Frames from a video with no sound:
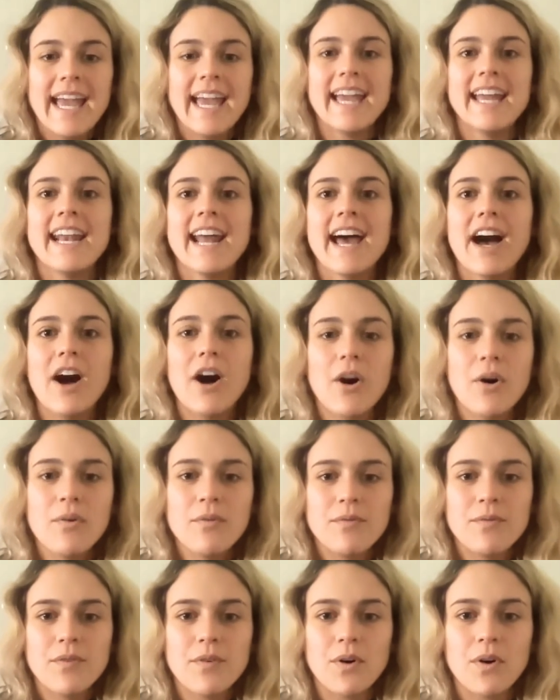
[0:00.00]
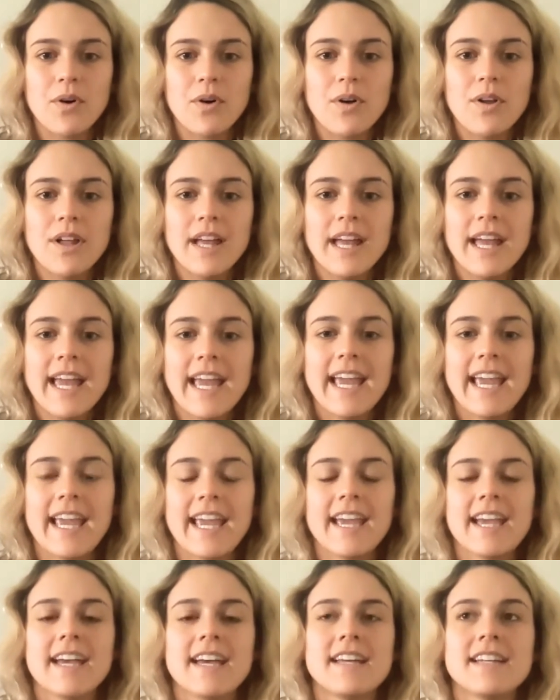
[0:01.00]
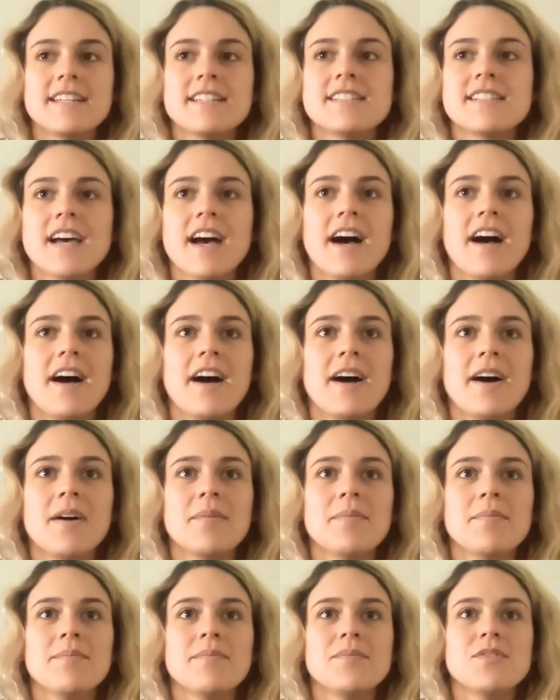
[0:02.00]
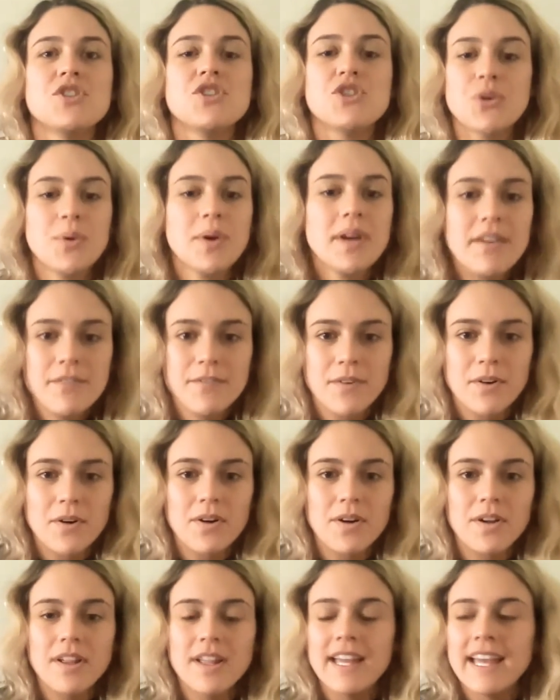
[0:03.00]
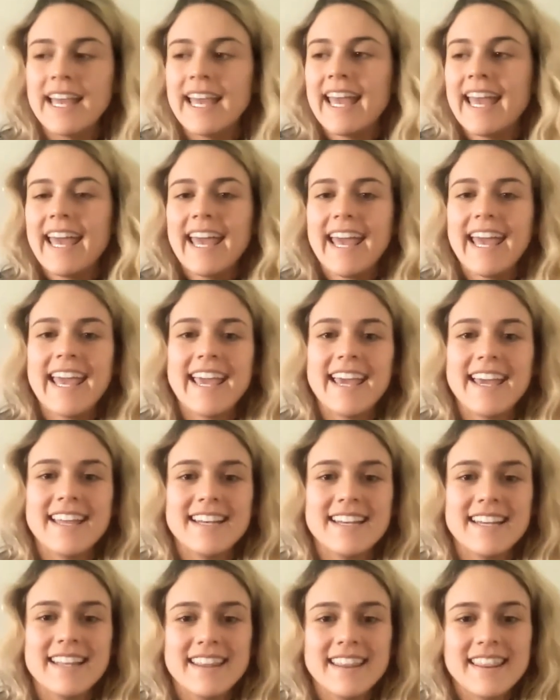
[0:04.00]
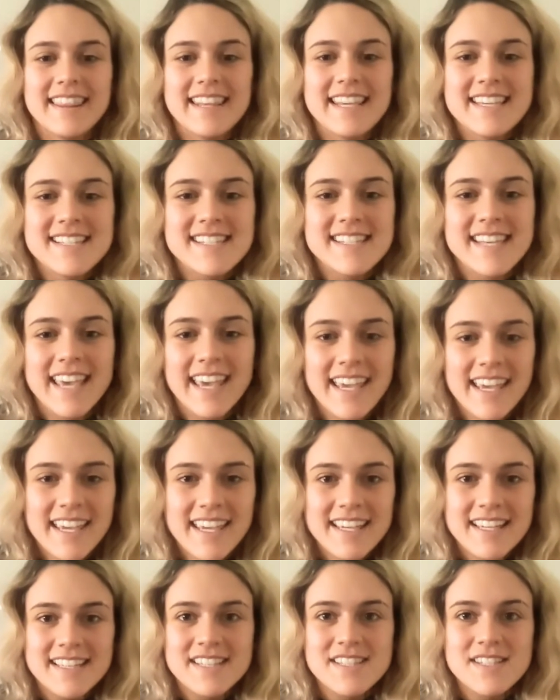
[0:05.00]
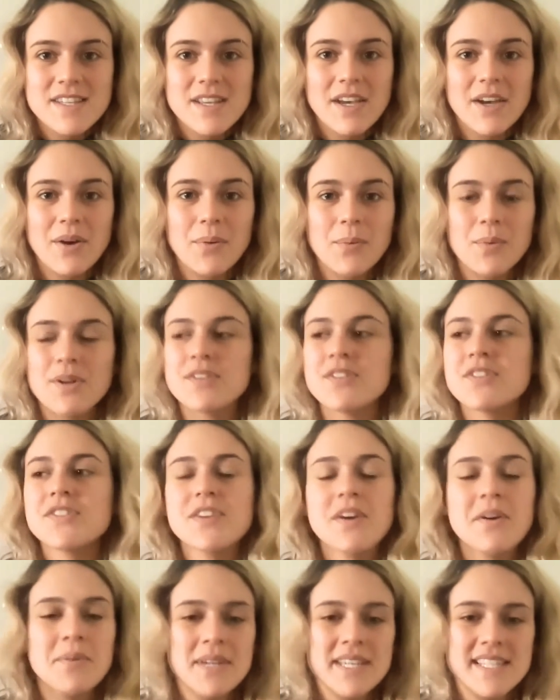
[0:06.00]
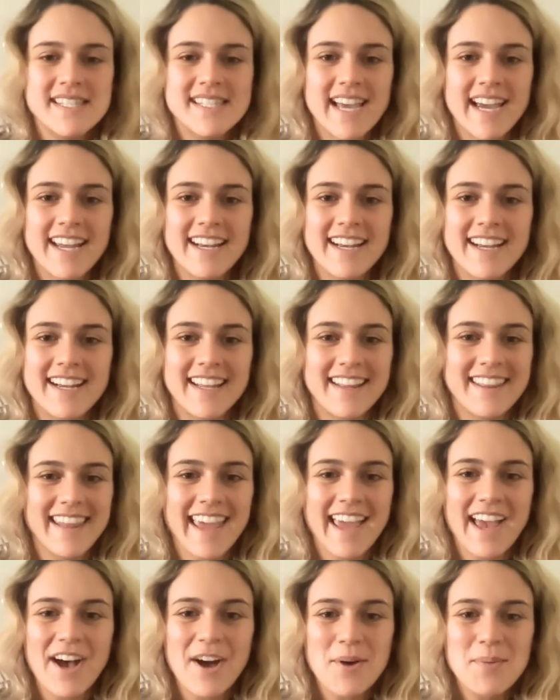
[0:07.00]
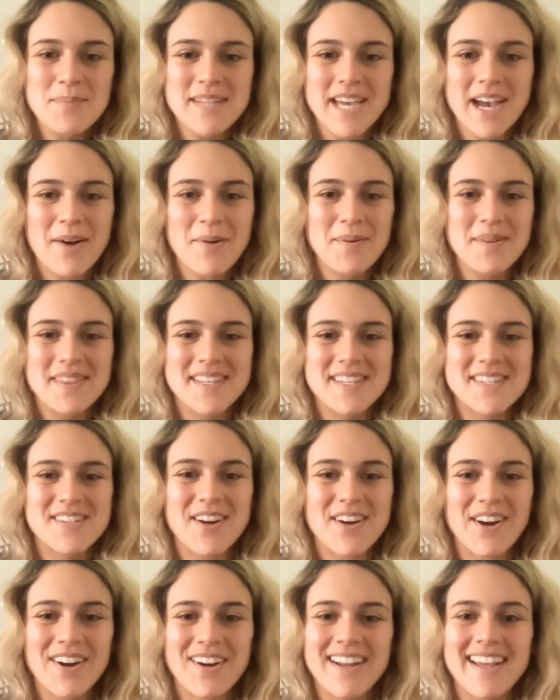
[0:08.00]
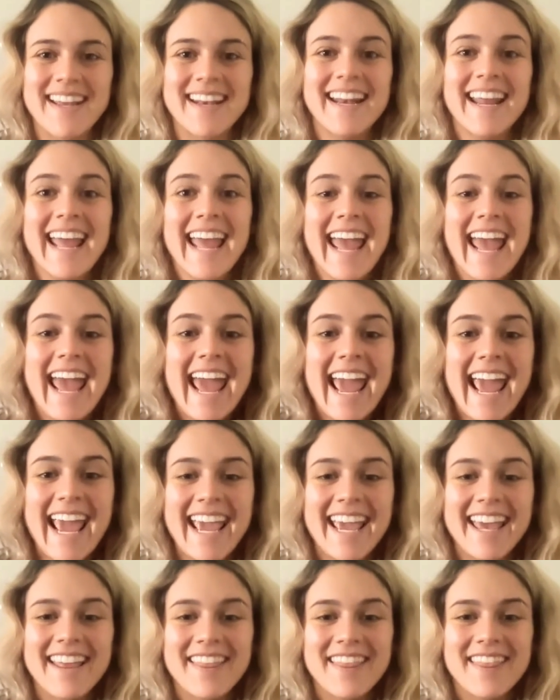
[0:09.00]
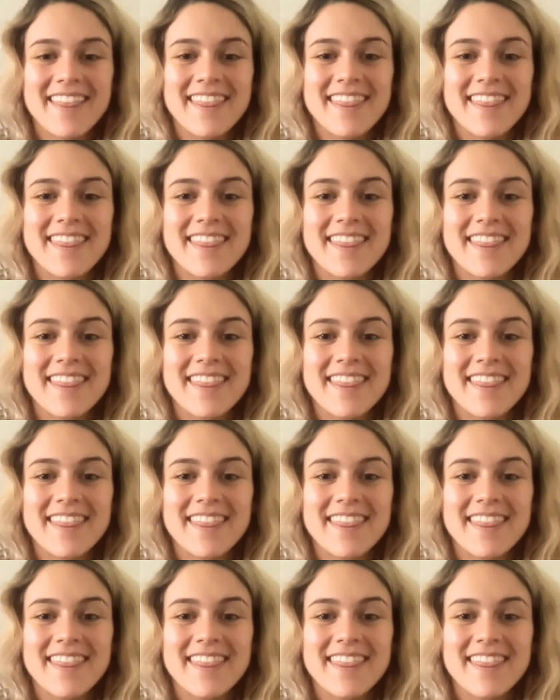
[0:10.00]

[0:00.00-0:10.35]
and helpful and joyful. And these kids were so excited and they helped out with this garden. And